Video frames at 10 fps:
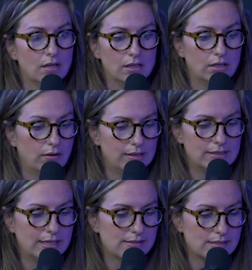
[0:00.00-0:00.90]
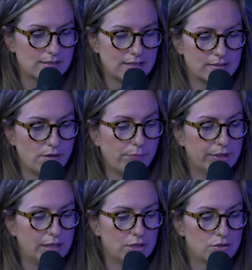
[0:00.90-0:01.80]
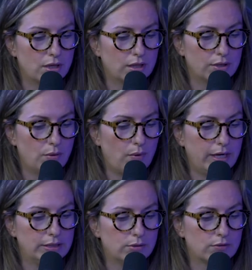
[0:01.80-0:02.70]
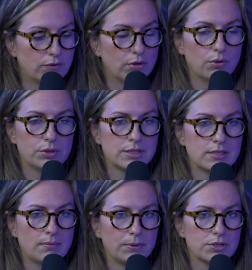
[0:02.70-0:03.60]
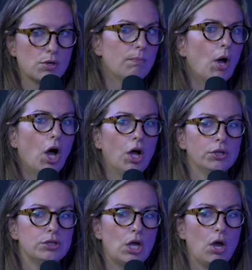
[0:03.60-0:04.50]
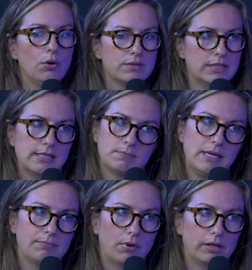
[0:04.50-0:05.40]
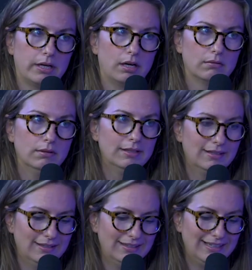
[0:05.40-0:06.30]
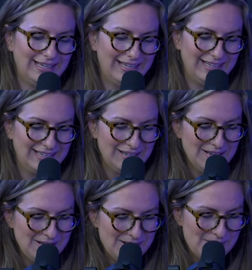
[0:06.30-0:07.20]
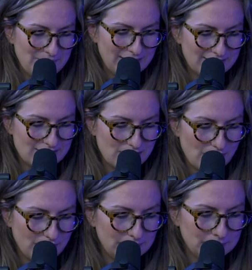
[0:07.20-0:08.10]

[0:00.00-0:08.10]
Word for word: you know, and Dan says like some were getting drunk on the wine used for the Lord's Supper. So Paul knows these people. Yeah, Quanto's a hot mess. And so